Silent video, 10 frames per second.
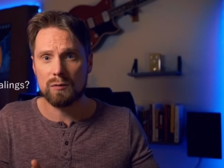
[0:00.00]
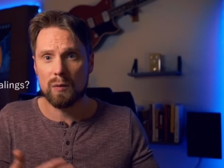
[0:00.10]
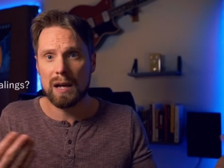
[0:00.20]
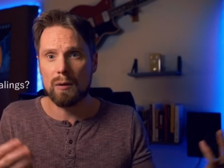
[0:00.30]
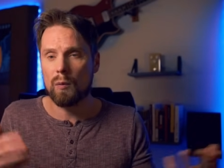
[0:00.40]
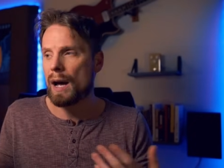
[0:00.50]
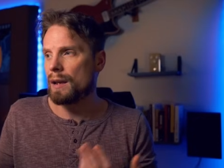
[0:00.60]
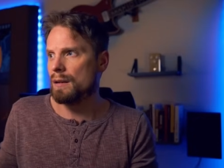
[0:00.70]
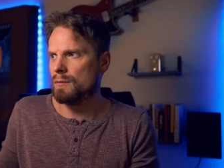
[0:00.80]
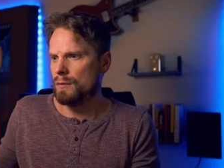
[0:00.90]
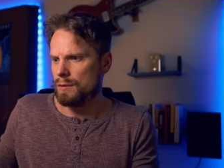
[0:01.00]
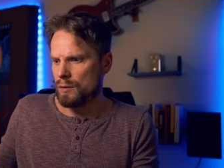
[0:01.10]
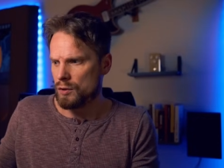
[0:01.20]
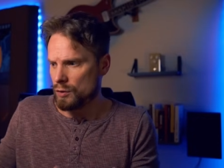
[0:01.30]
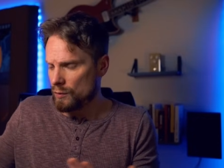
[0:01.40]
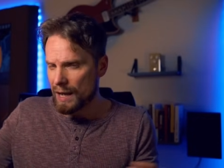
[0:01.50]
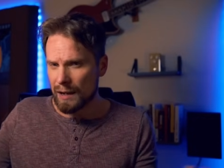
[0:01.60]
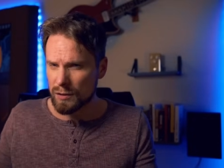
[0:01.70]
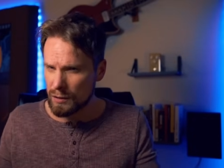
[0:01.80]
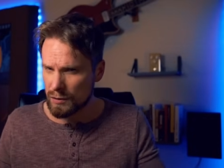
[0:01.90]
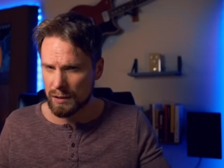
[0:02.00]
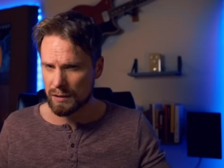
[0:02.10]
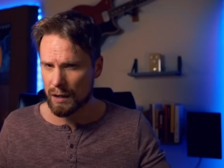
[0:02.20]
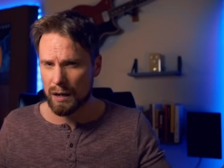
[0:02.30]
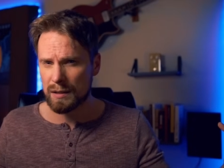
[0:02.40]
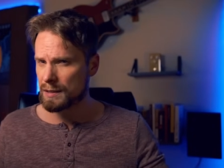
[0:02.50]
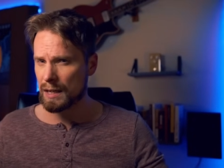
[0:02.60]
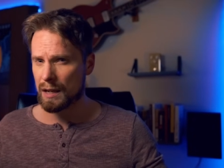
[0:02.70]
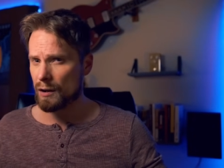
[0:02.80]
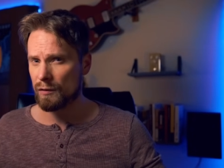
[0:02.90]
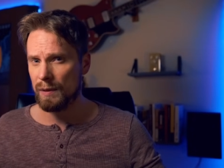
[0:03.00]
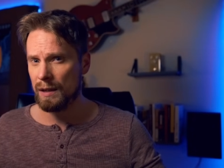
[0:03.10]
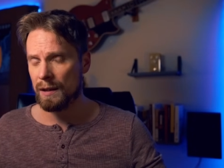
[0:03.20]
Why do I actually trust God to take care of me?